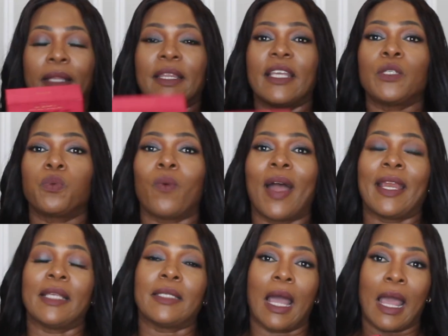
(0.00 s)
This
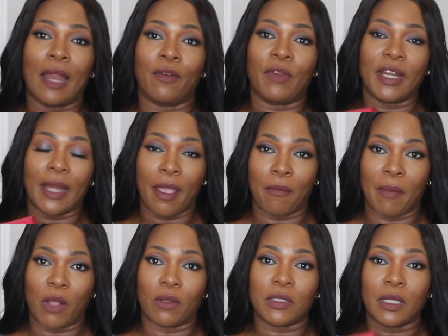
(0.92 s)
one is 100
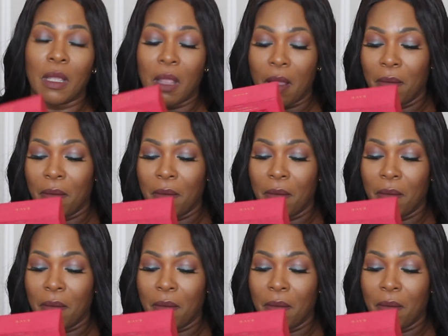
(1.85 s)
ml,